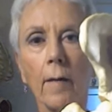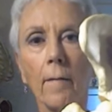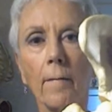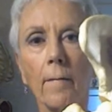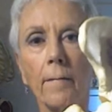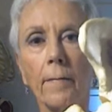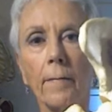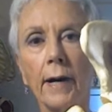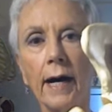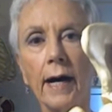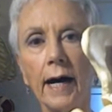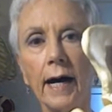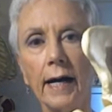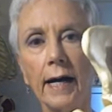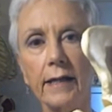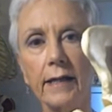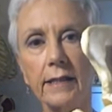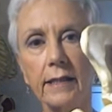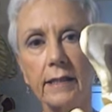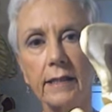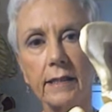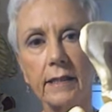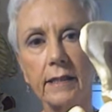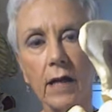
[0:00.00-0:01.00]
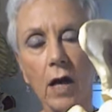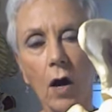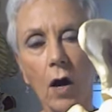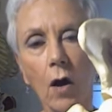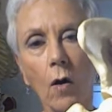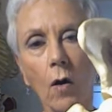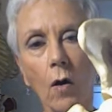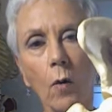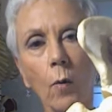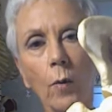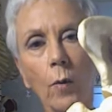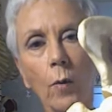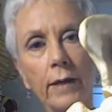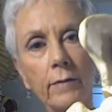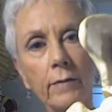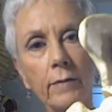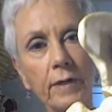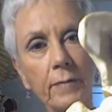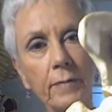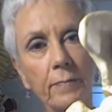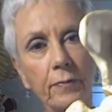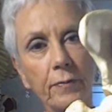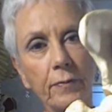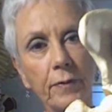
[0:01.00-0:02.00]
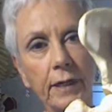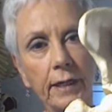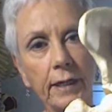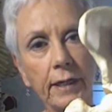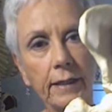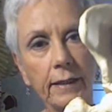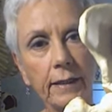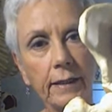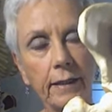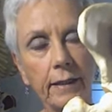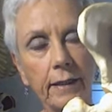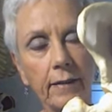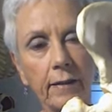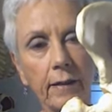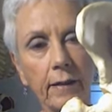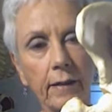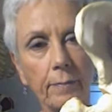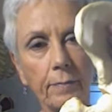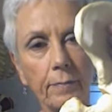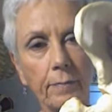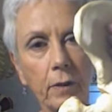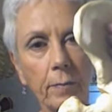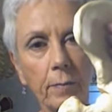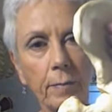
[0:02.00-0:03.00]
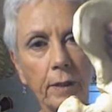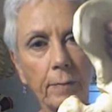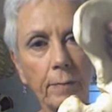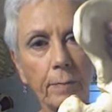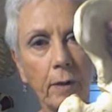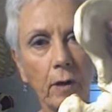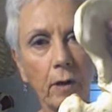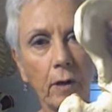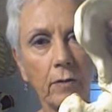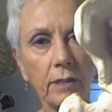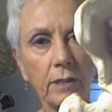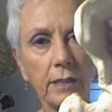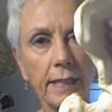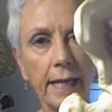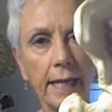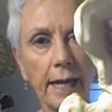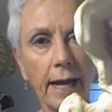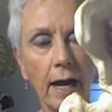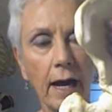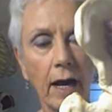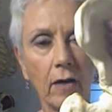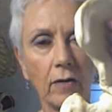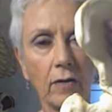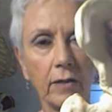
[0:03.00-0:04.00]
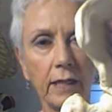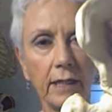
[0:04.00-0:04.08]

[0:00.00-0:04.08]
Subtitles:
But when we bring the pubic bone down